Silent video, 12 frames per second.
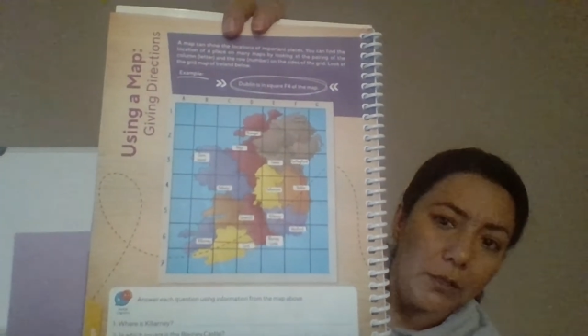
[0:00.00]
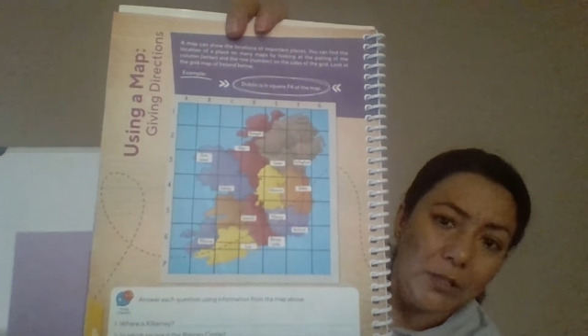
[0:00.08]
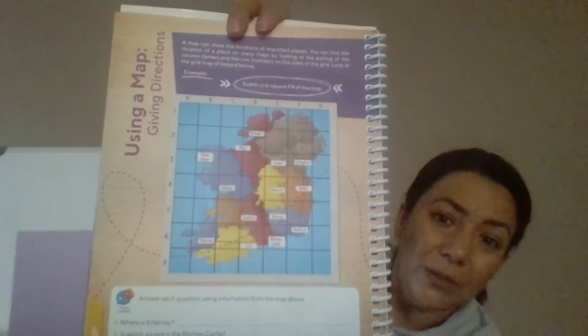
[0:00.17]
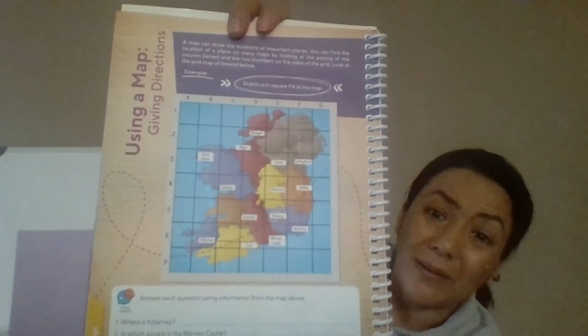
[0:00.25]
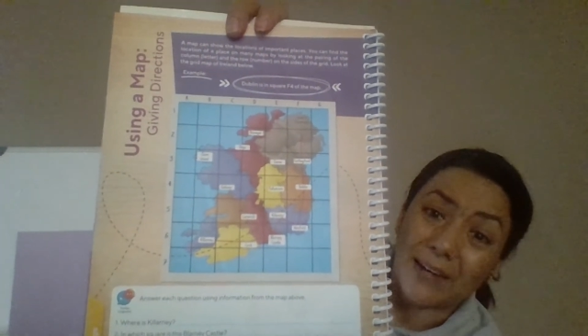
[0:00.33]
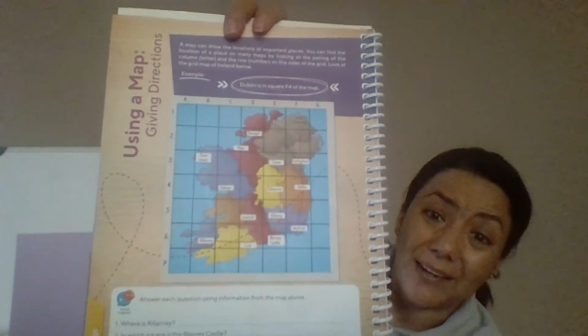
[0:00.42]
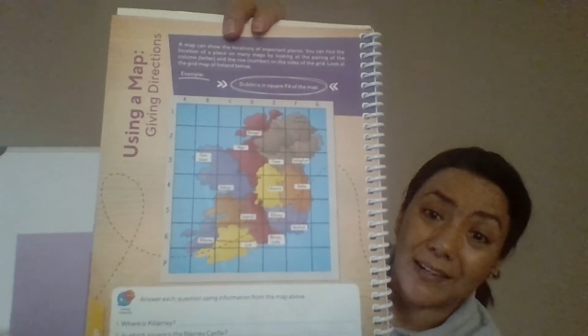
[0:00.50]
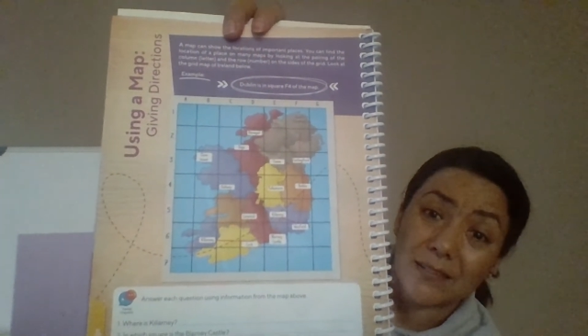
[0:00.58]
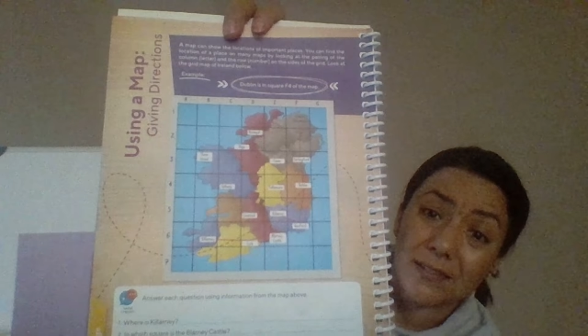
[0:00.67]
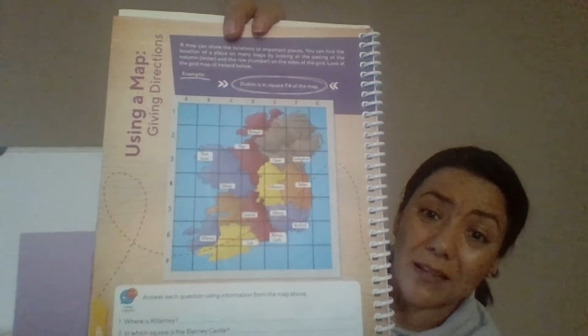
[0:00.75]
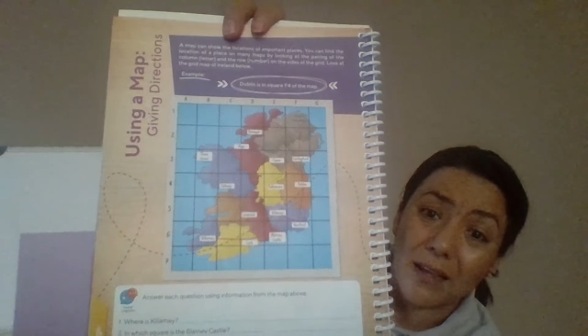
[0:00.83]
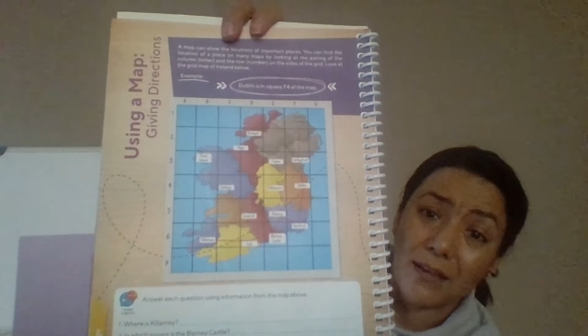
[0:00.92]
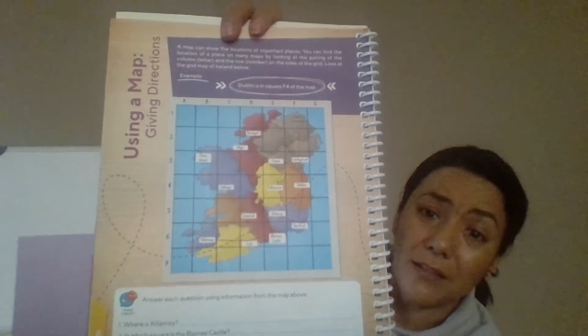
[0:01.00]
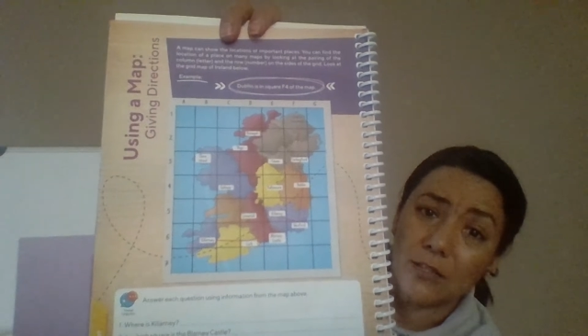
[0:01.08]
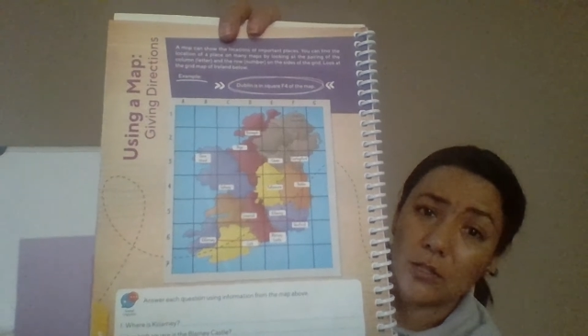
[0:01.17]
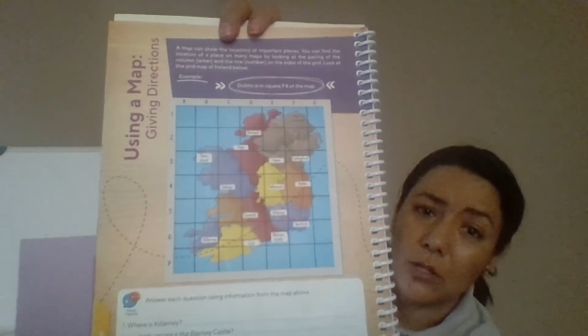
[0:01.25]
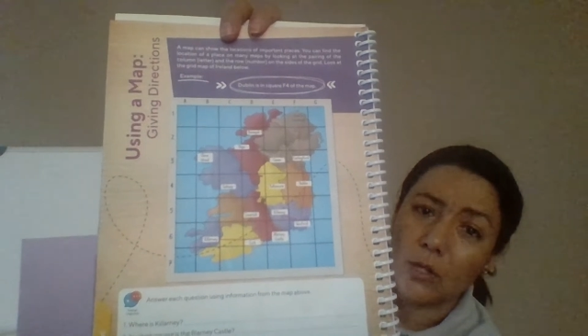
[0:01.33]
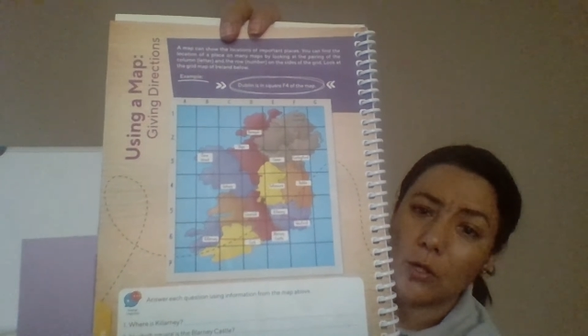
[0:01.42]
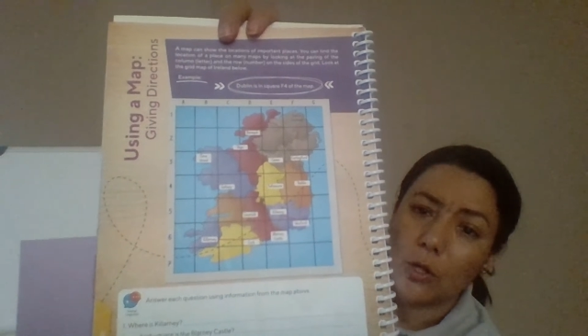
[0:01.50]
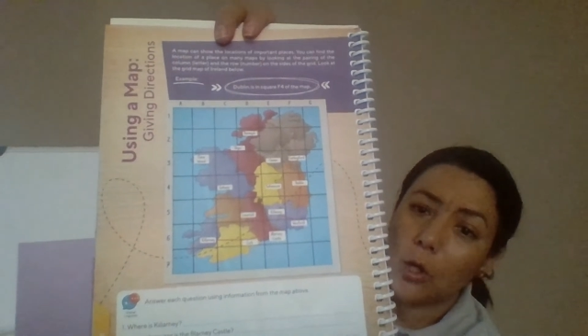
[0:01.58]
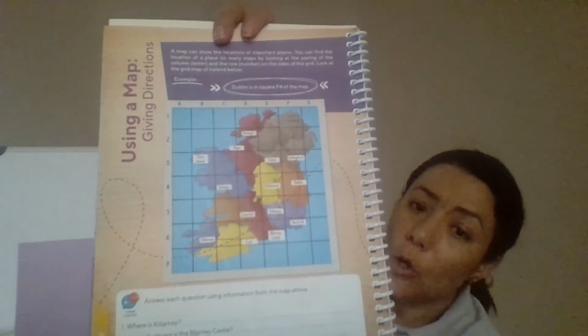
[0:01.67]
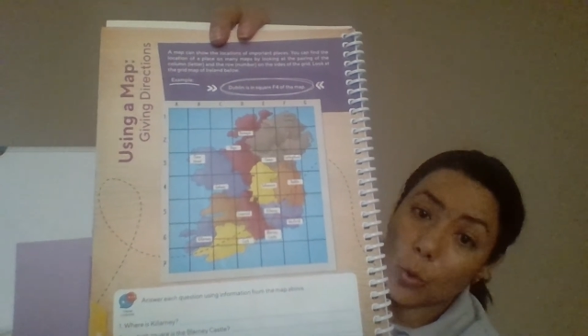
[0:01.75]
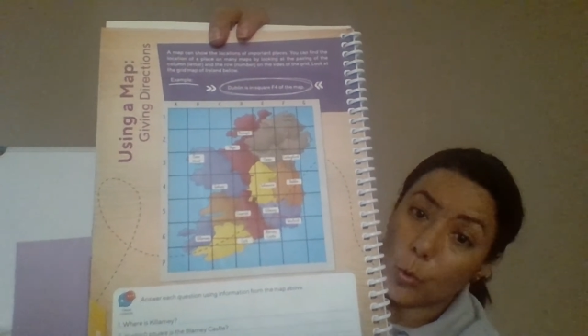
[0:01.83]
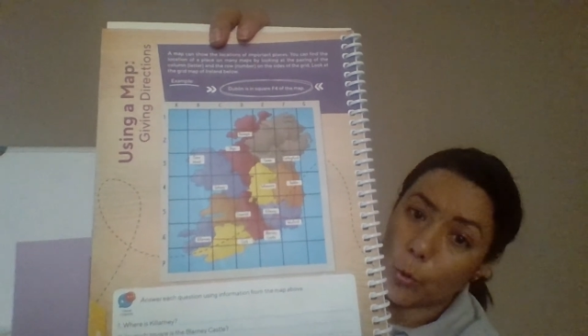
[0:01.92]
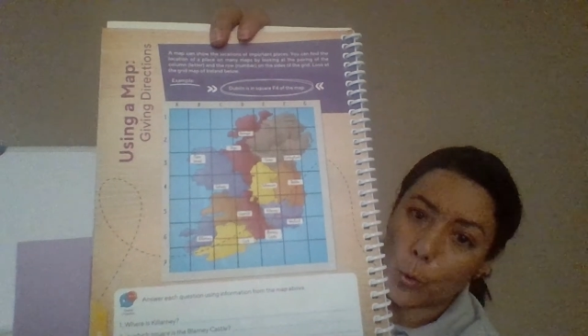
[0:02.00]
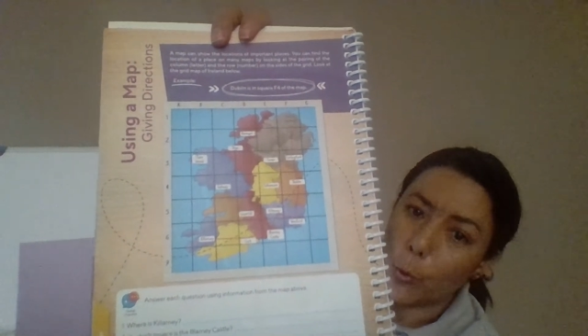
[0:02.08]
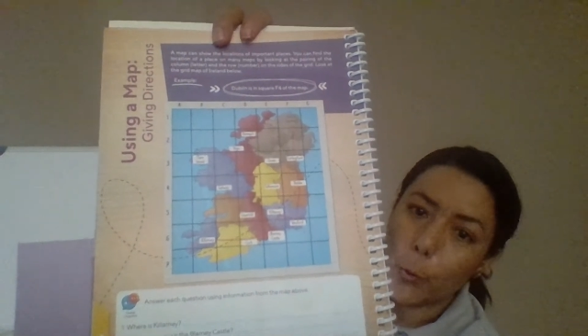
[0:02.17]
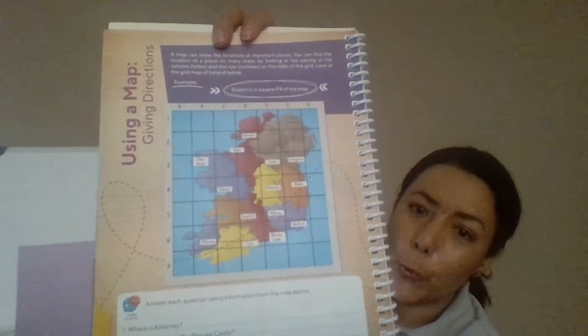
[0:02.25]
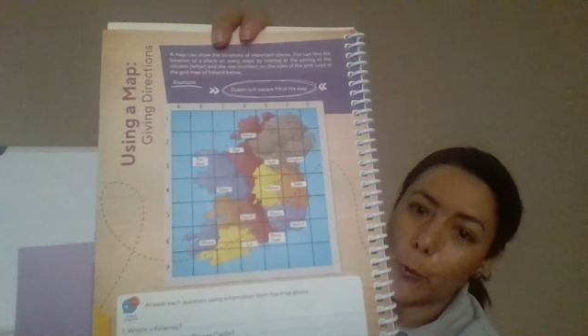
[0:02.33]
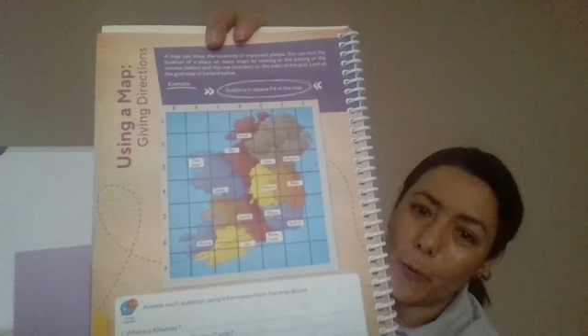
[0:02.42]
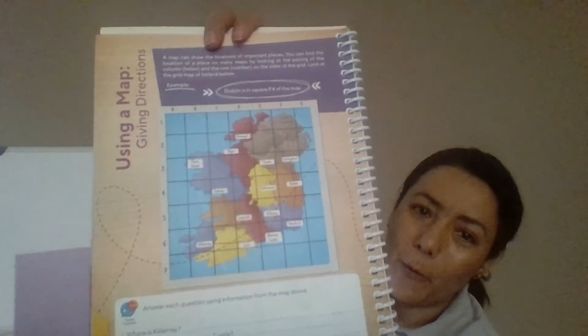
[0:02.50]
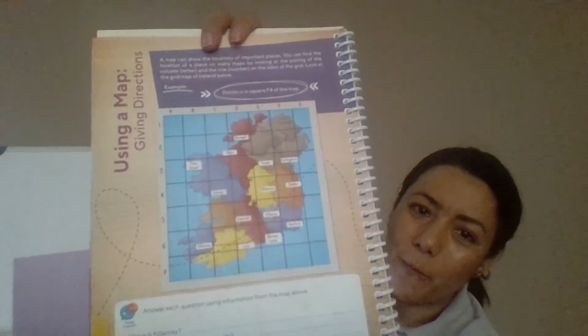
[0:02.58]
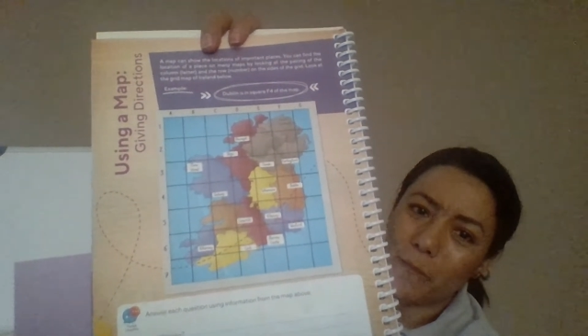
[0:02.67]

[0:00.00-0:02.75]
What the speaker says: United States? No.